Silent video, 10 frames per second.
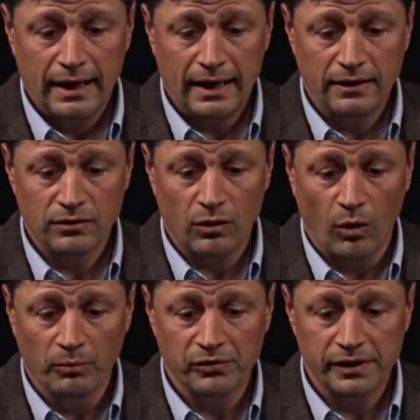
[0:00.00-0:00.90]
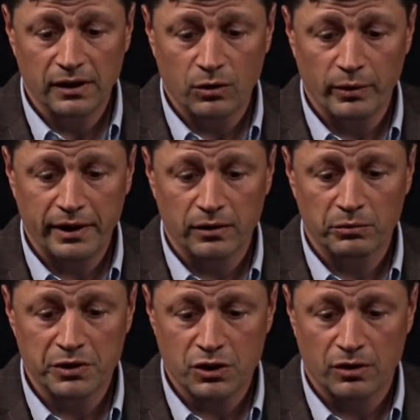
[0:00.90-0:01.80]
And hopefully a quicker
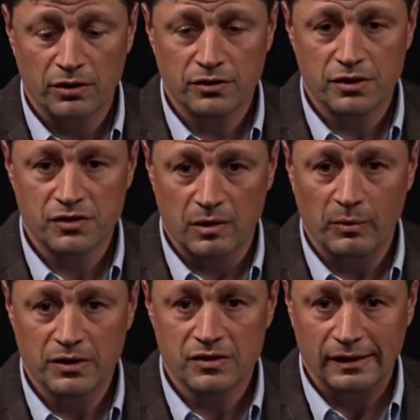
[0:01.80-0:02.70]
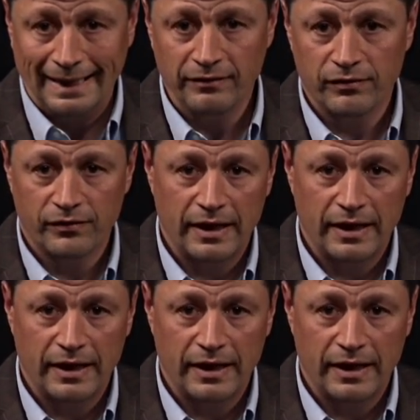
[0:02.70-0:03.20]
return to someone's life.